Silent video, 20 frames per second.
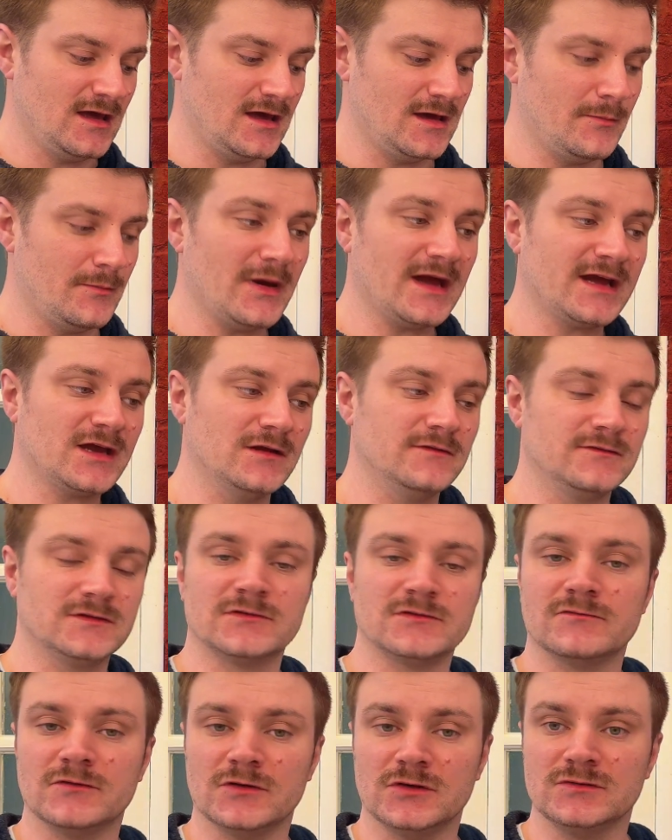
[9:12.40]
back over the
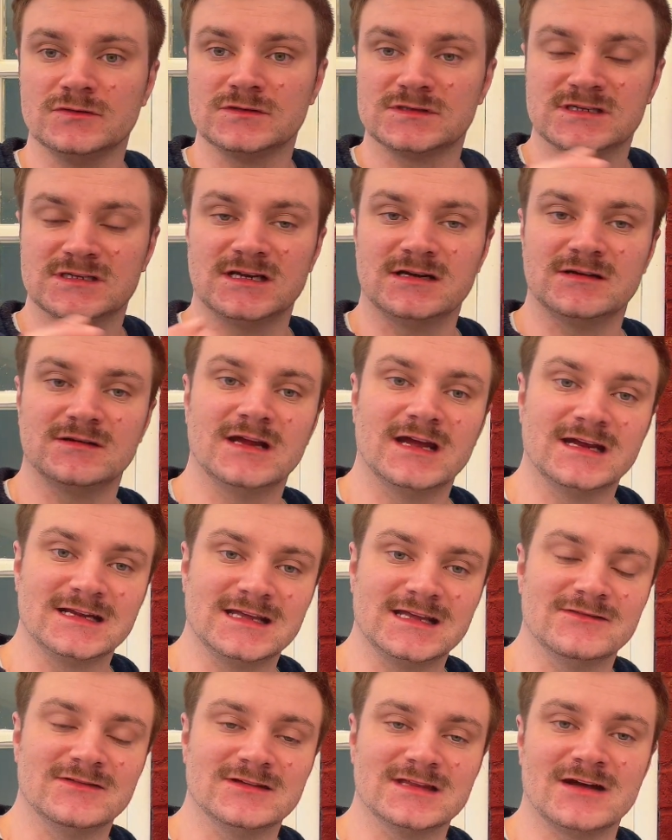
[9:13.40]
roots and
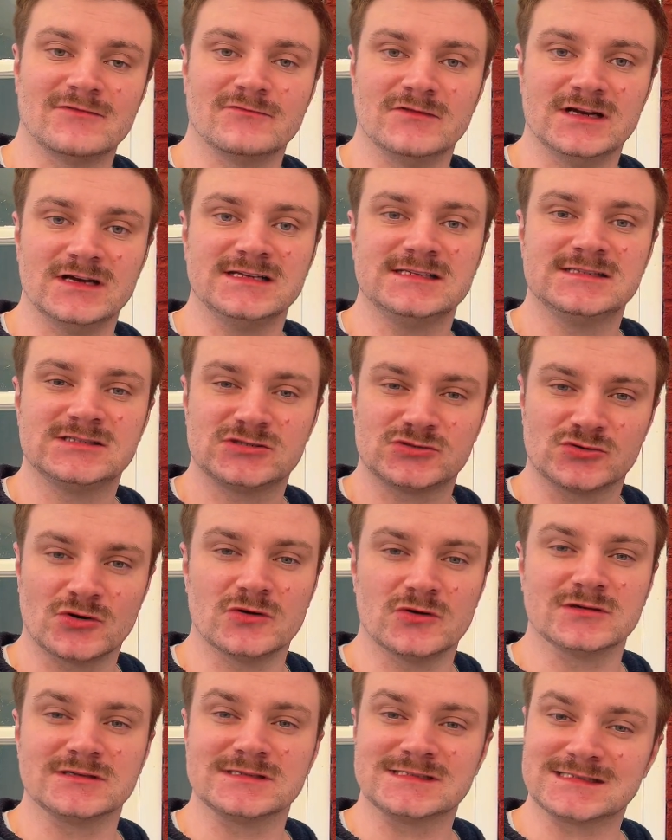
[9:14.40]
give it that really
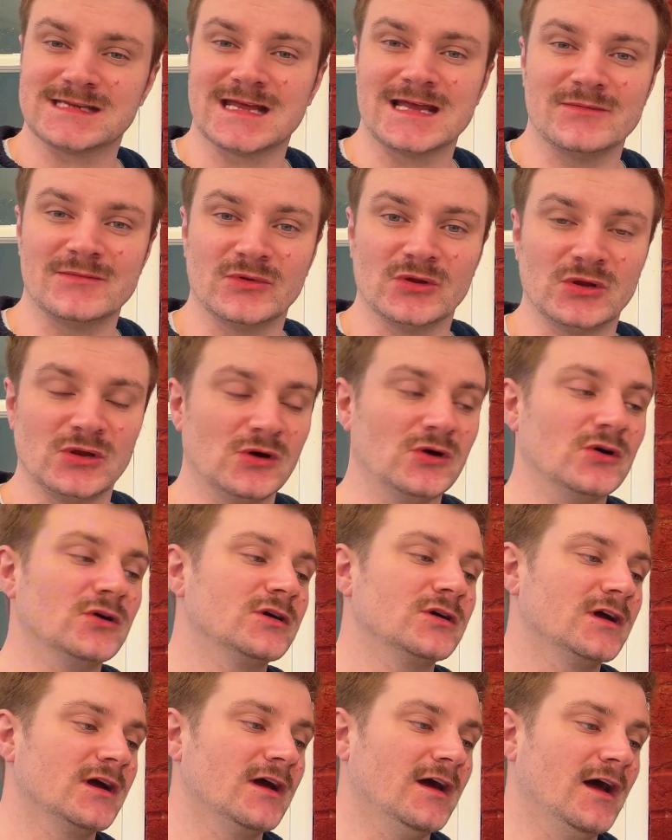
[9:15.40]
strong, stable
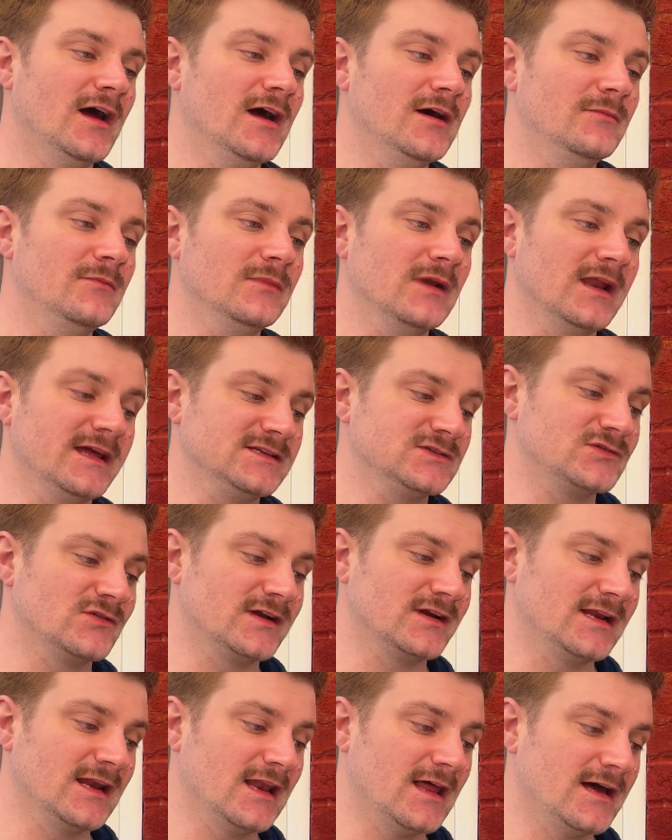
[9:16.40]
look later on
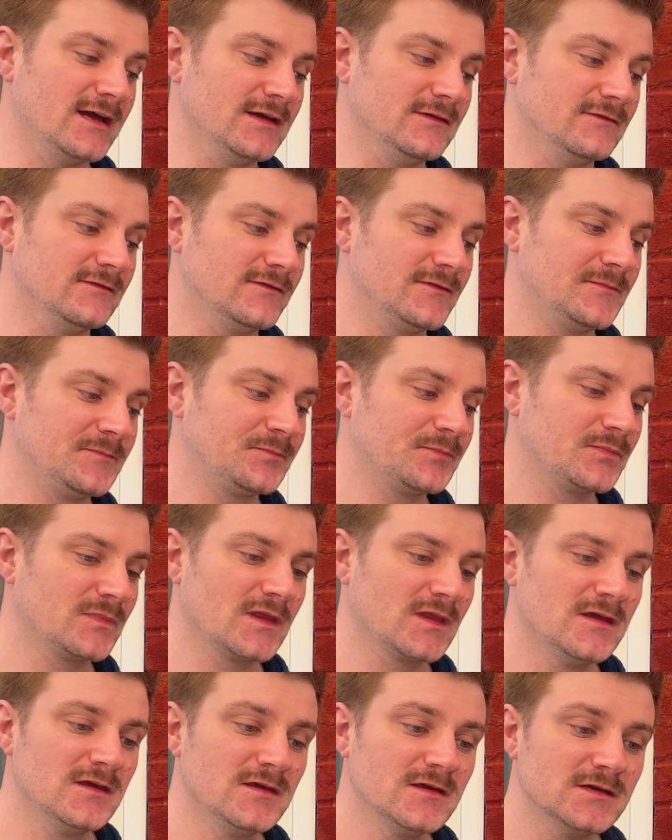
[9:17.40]
in life.
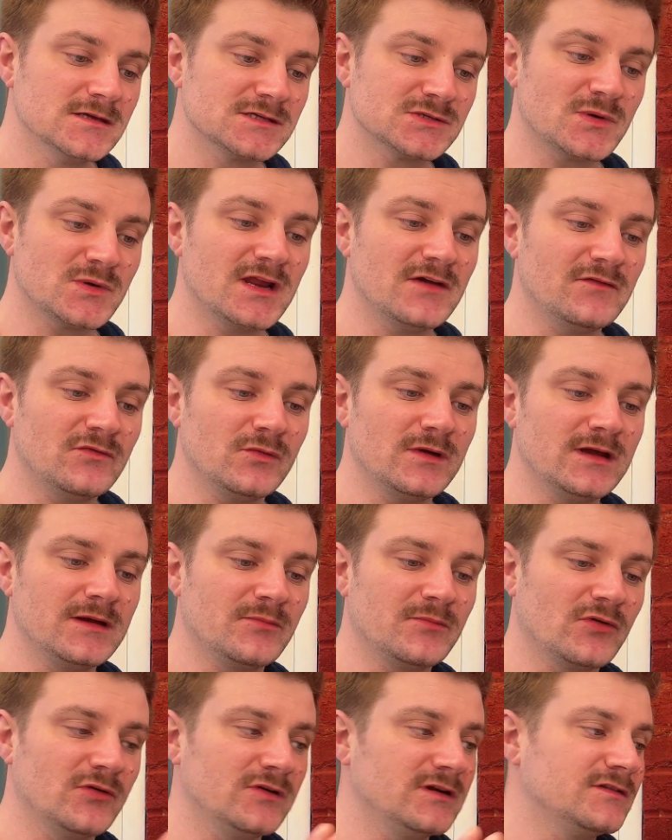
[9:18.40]
So whenever we're
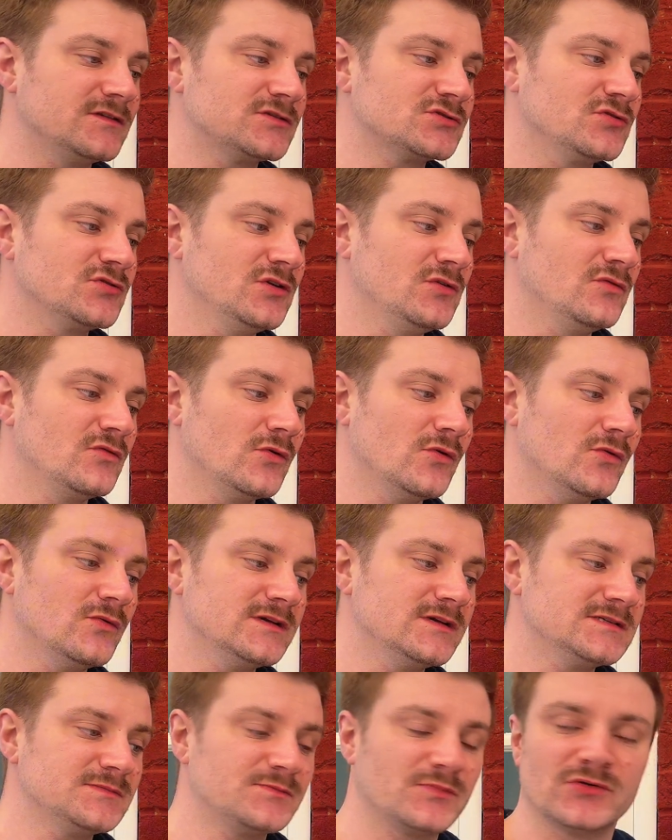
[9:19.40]
pruning the tree, we're
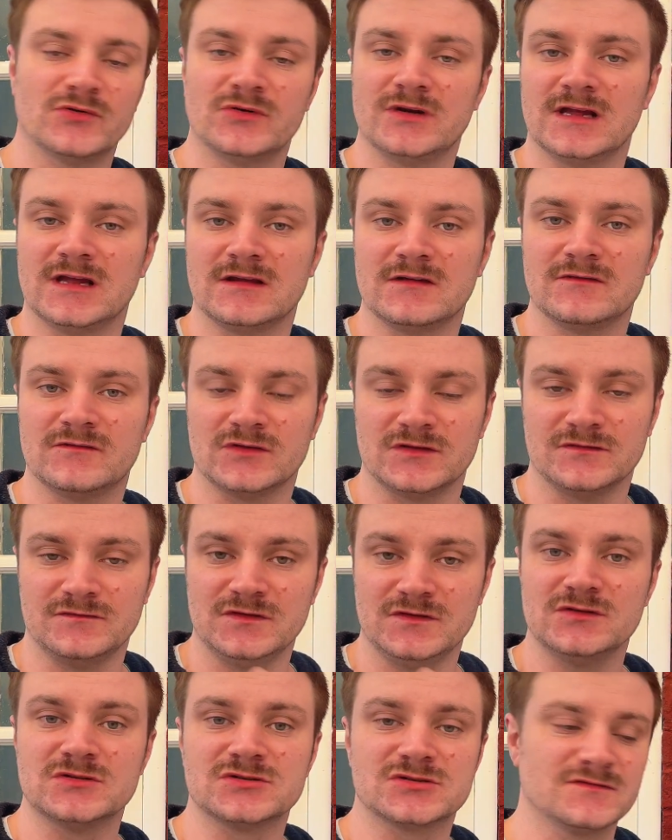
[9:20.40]
always pruning for the
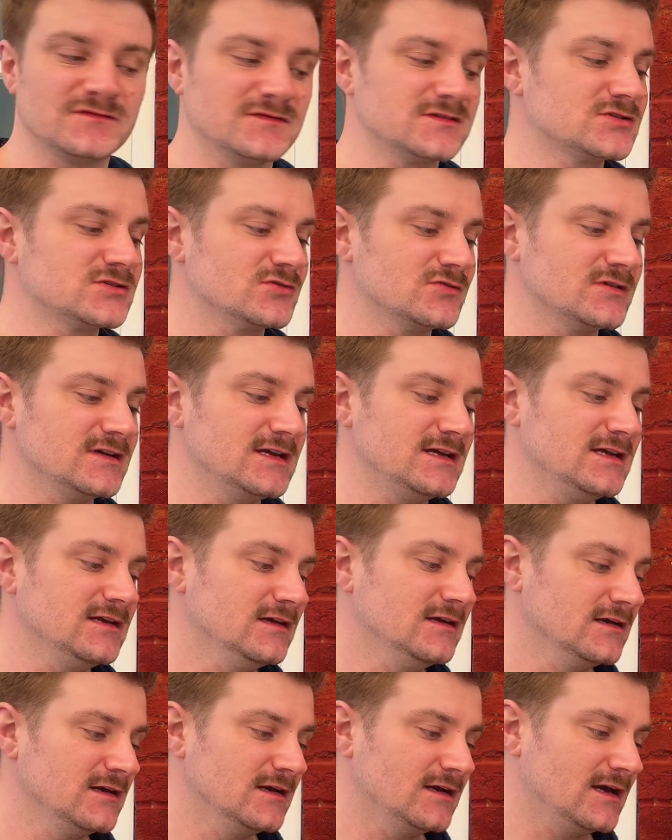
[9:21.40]
future of the tree
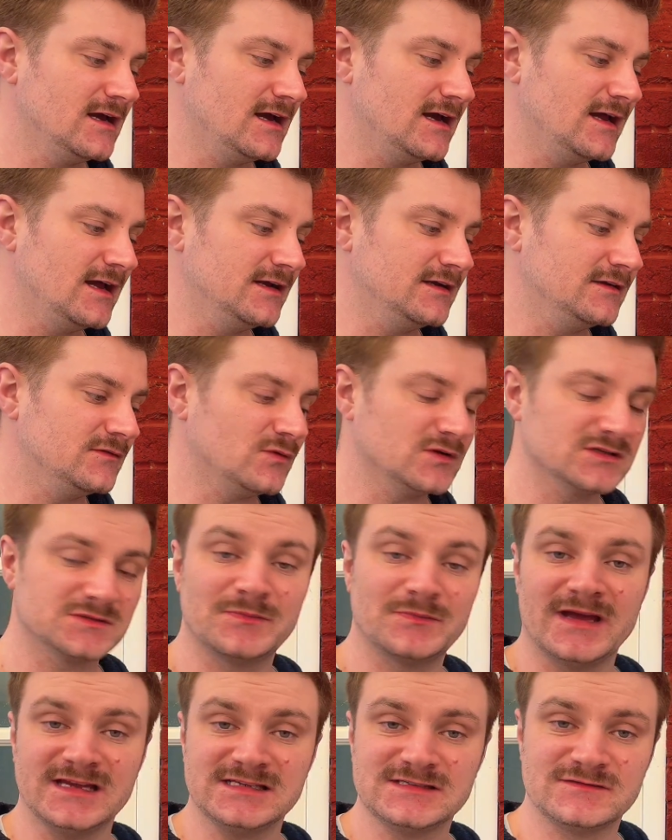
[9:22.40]
and what's
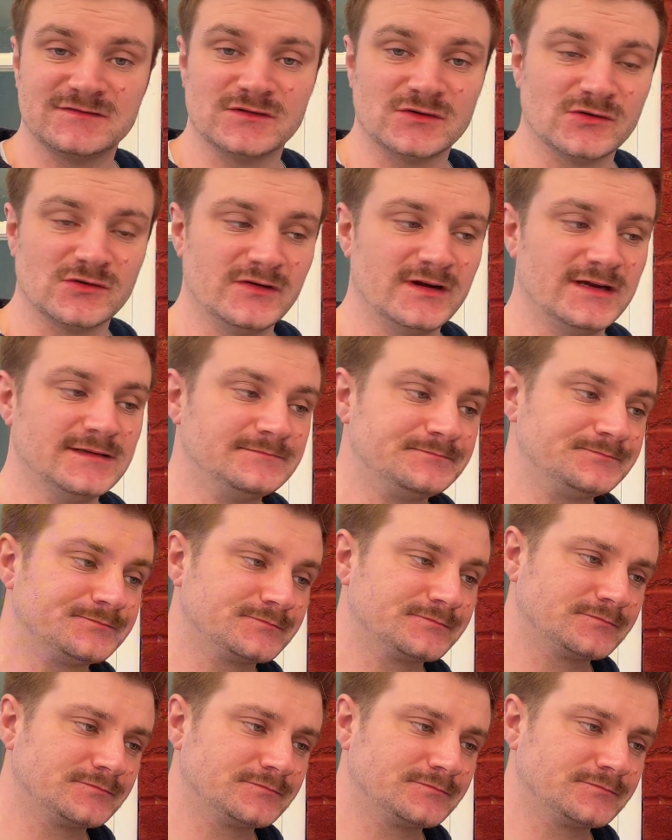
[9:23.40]
best for it.